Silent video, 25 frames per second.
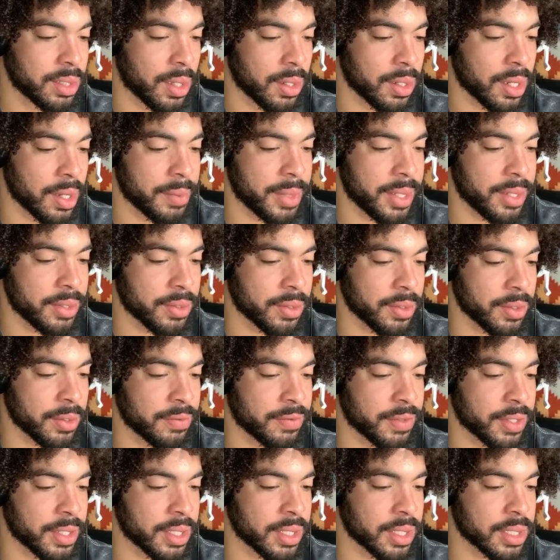Y'all got me
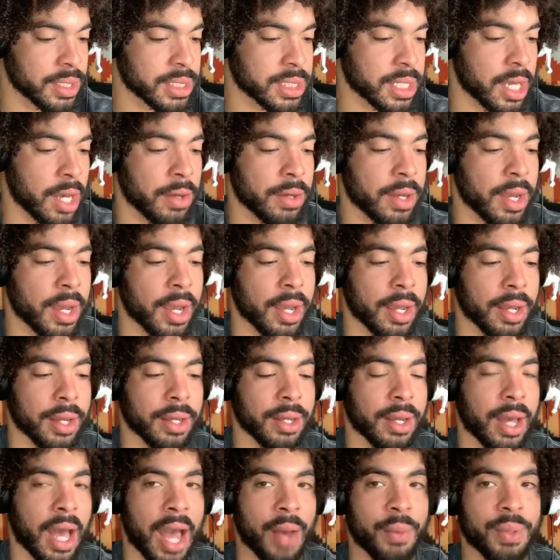nervous.
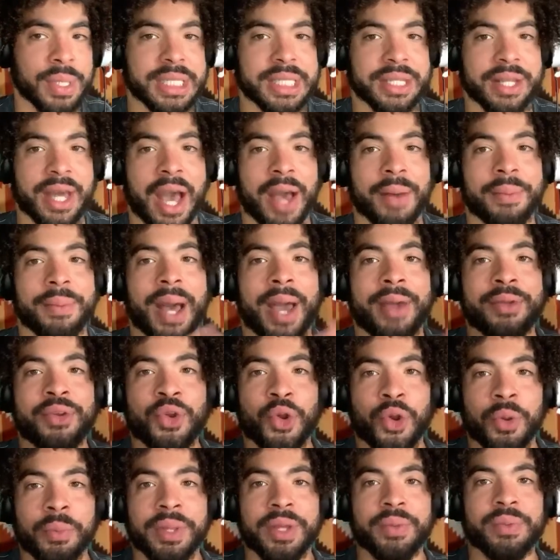Okay. I
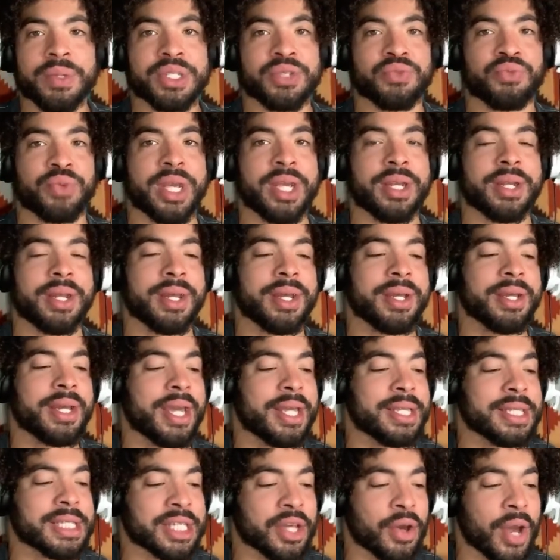normally was reading,
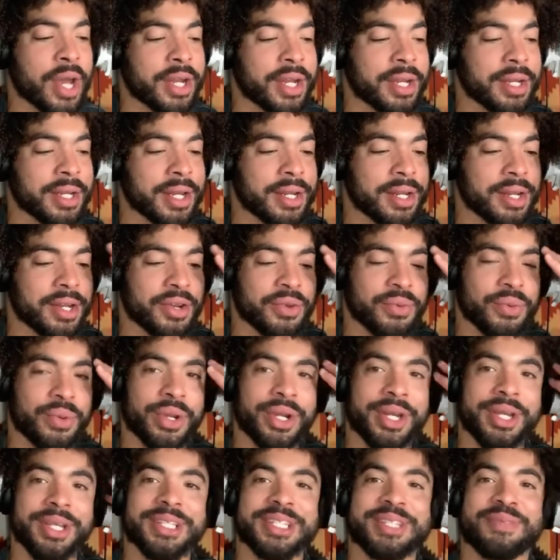and so I didn't get any
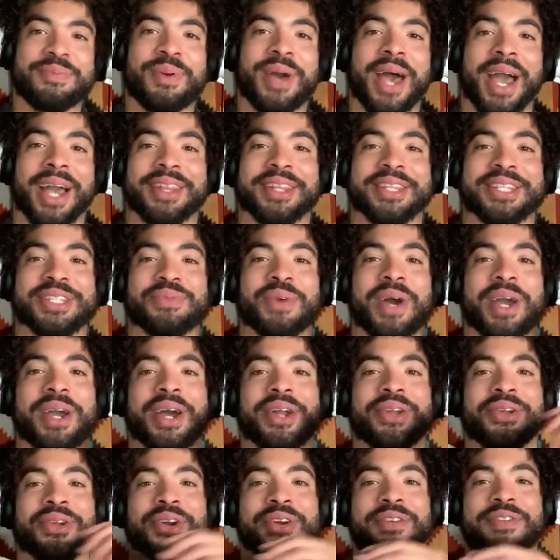reads back. That's why I
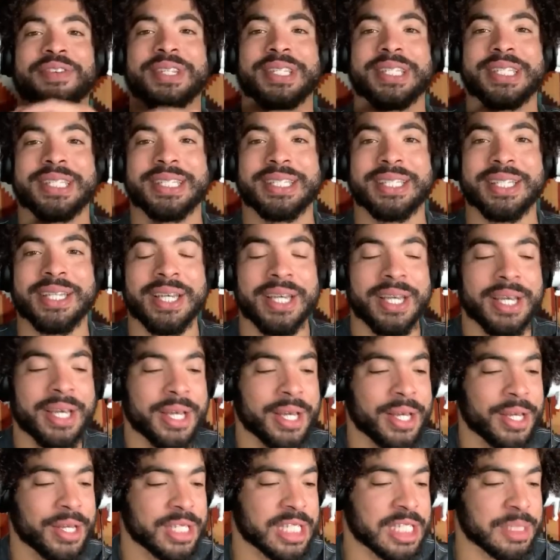got nervous.
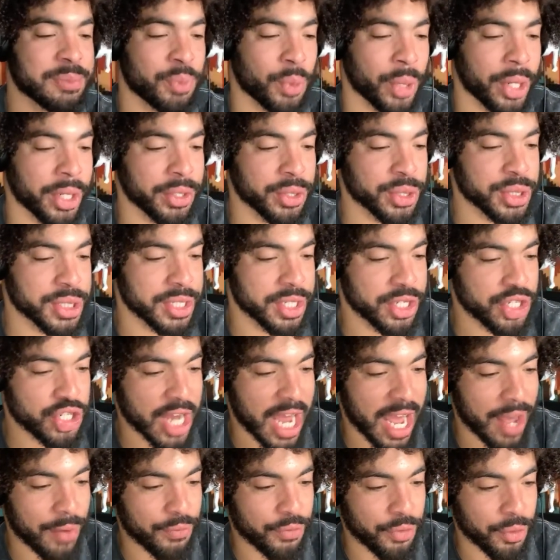Spoilers in the
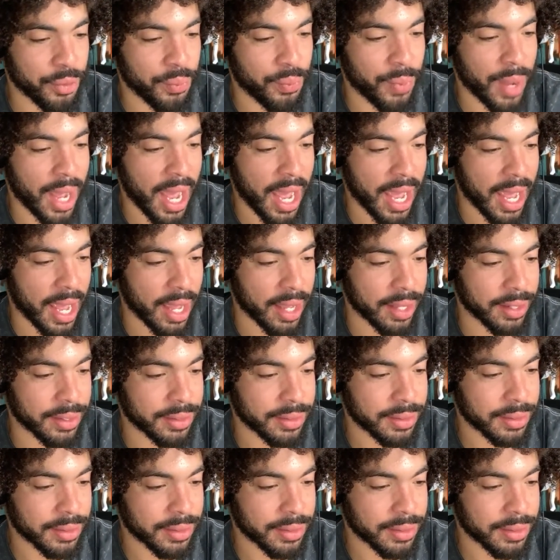chat for what?